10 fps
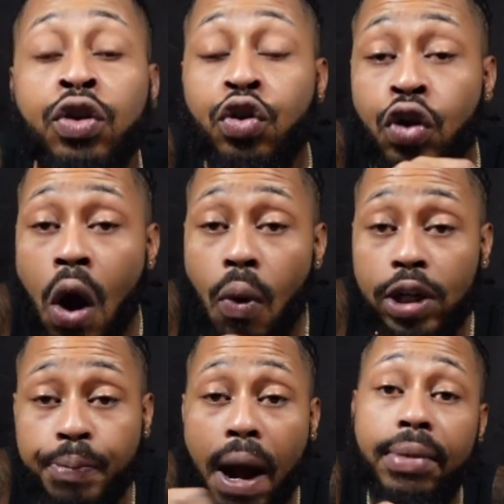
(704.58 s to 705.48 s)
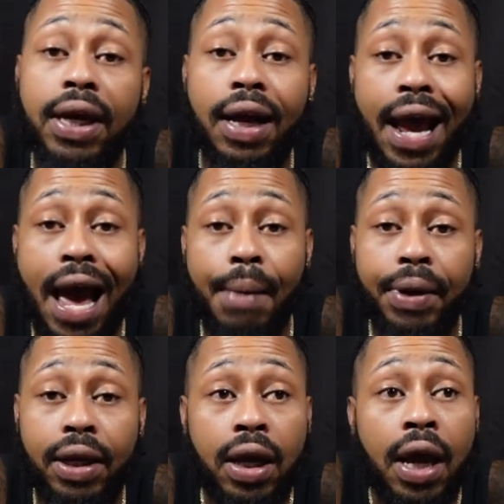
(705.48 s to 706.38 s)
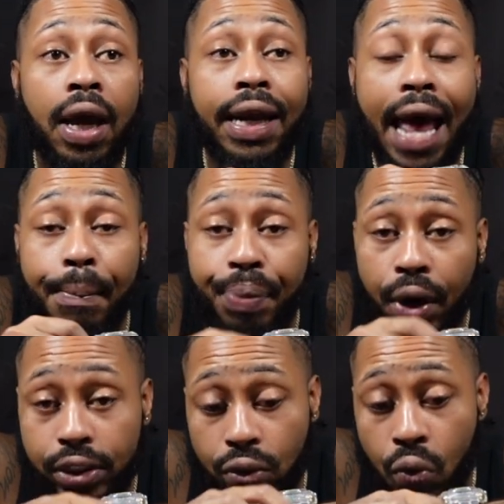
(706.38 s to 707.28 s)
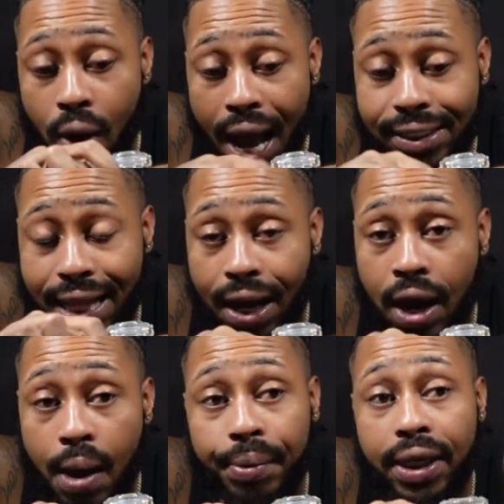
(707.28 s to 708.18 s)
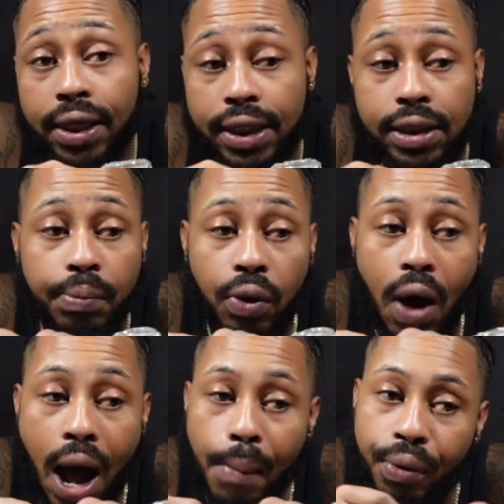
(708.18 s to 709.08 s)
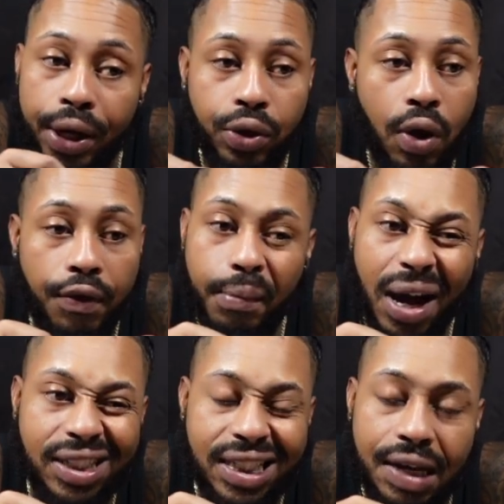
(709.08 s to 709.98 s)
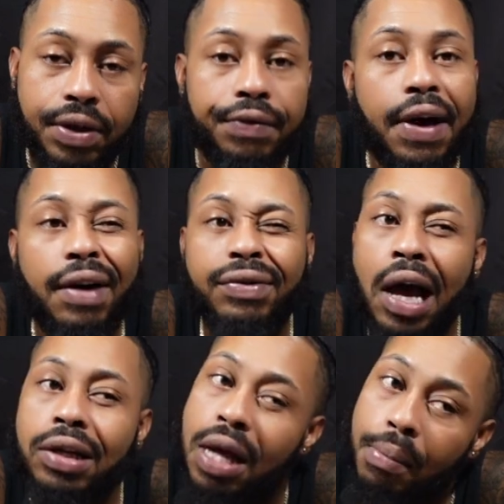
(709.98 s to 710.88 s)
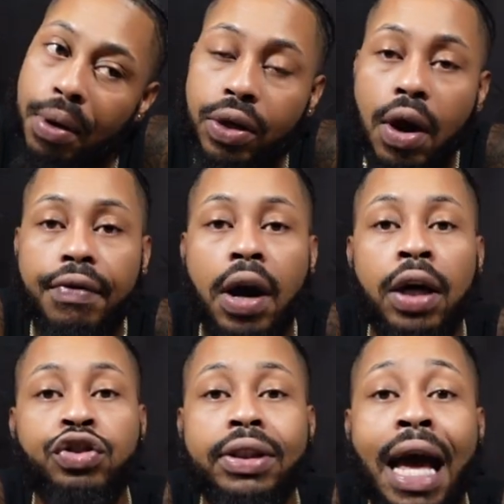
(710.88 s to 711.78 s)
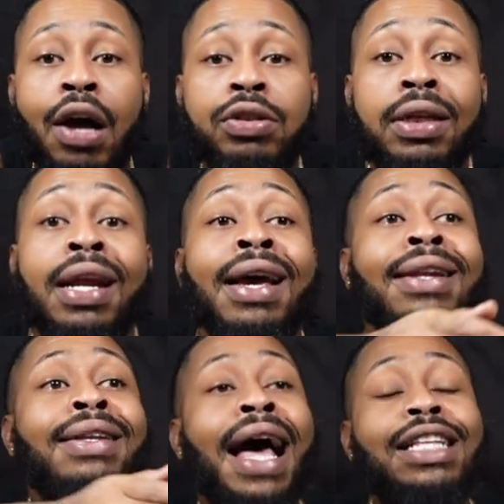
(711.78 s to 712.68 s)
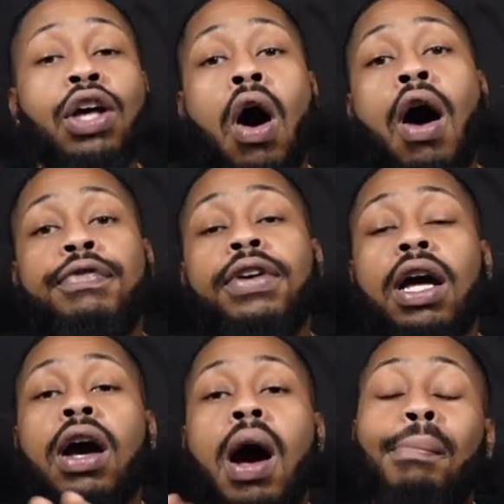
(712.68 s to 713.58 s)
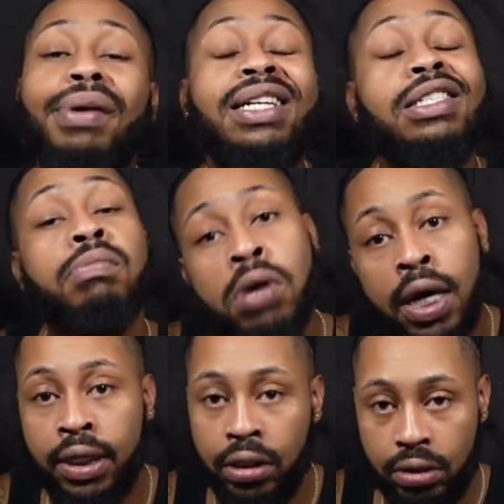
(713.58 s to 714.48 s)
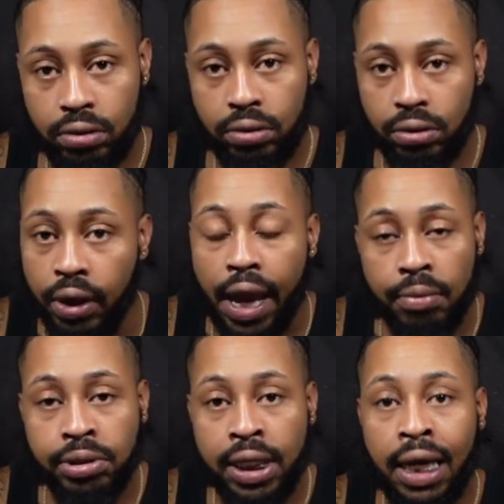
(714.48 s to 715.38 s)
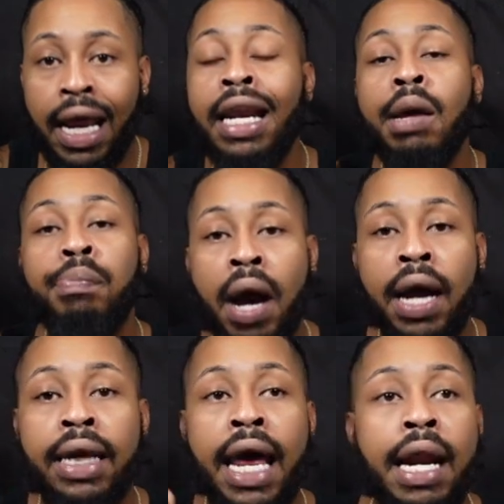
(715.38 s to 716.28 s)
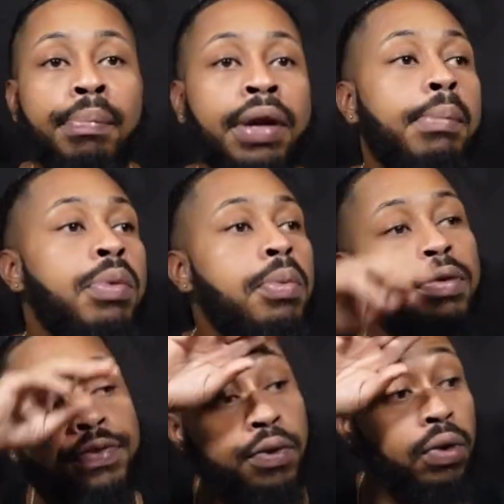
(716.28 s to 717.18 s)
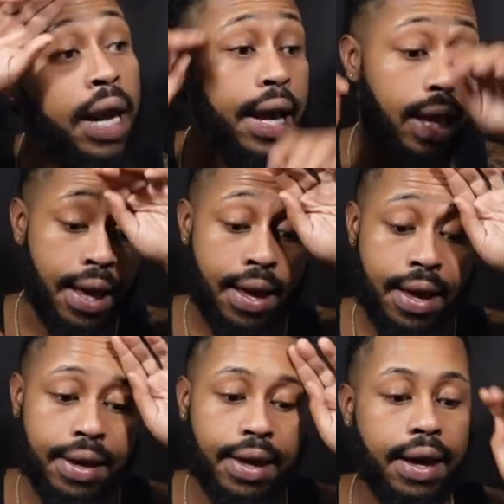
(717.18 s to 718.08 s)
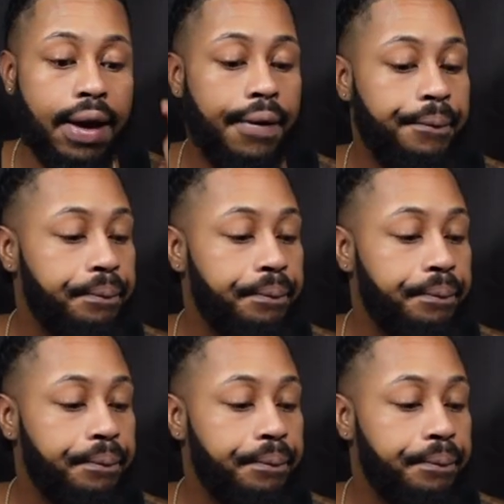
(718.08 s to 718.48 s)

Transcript: You know what's probably gonna happen? That person who has that company, listen, bro, I'll break you off about seventy-five thousand dollars. I'll break you off one hundred thousand dollars. That's off of the company's money. You get what I'm saying? And they pocket that and play boo-boo the fool like, yeah,